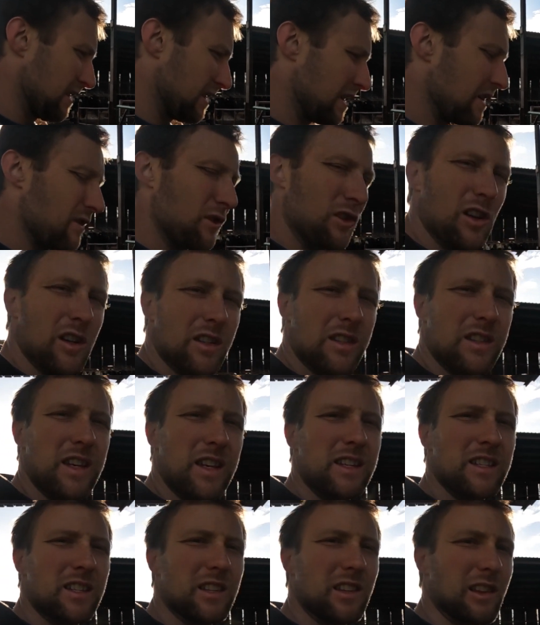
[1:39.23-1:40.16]
I haven't got a
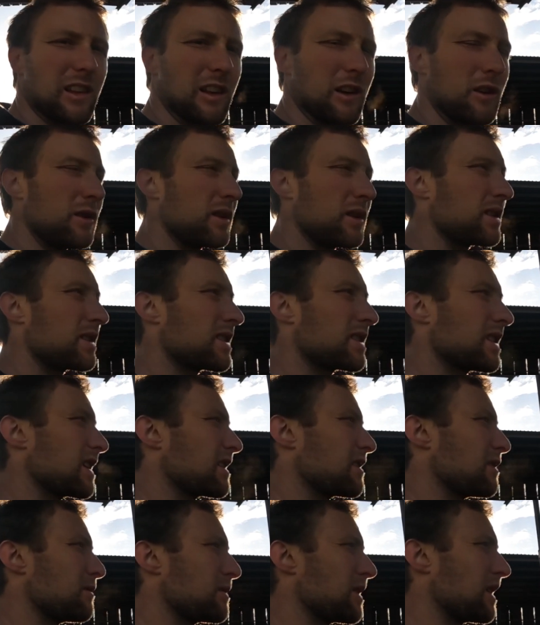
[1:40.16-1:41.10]
decent loading
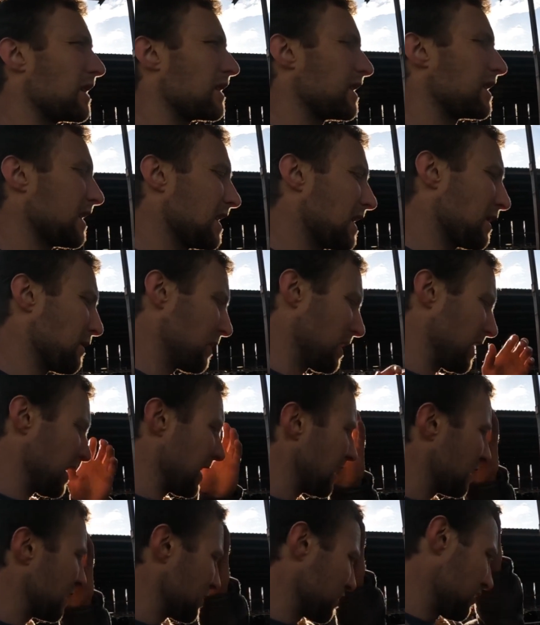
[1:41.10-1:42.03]
setup down in that
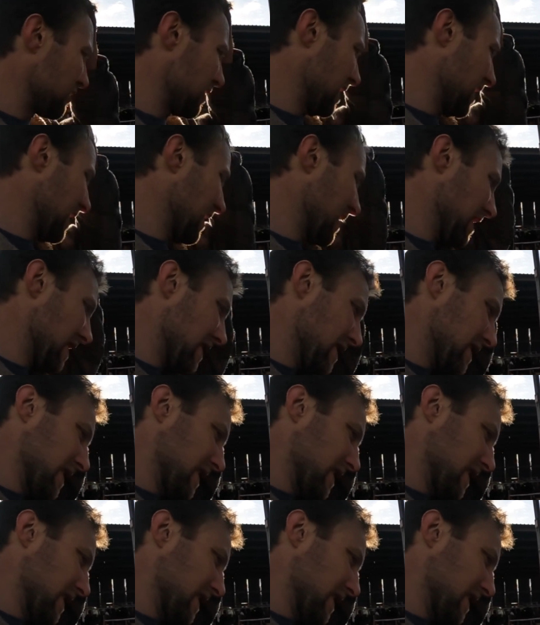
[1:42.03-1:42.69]
warehouse really. I